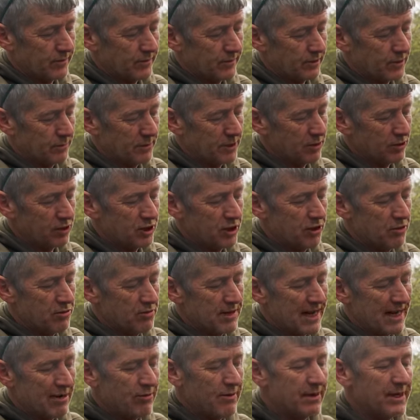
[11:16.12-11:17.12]
So we've got
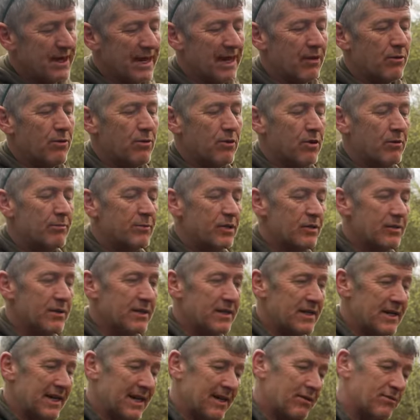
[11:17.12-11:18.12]
two now, and now all I'm
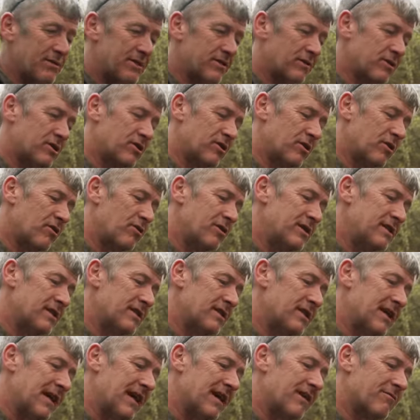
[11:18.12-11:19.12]
doing now is I'm
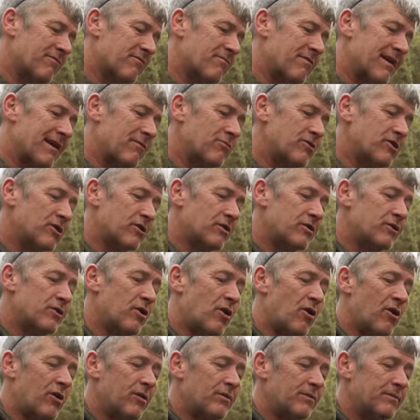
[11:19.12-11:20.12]
sliding that round to the
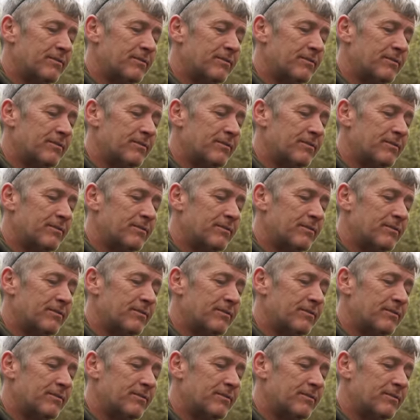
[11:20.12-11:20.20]
knot.